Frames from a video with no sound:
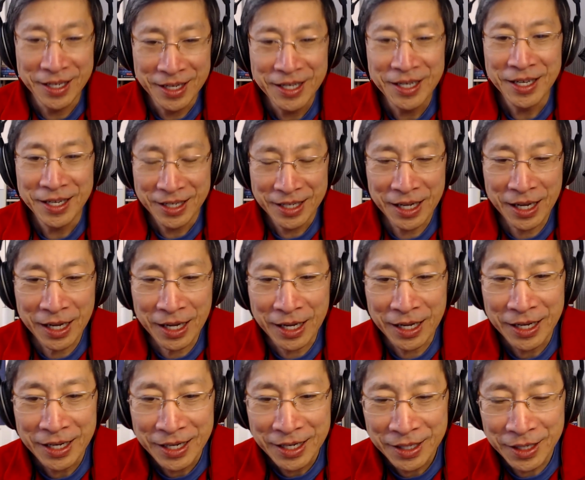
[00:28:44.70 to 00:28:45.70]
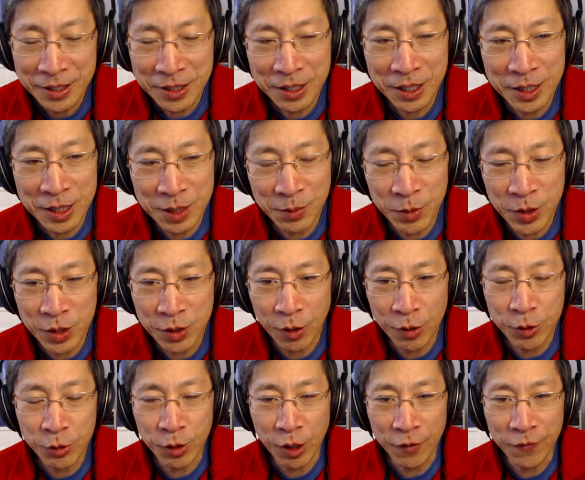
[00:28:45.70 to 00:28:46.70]
yeah. Let's get some Star
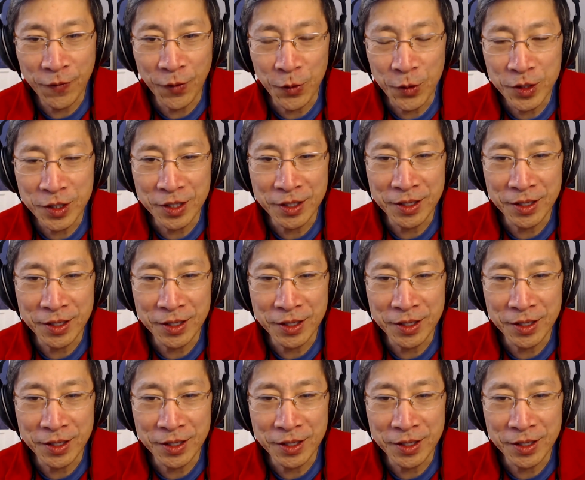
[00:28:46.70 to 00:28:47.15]
Trek folks in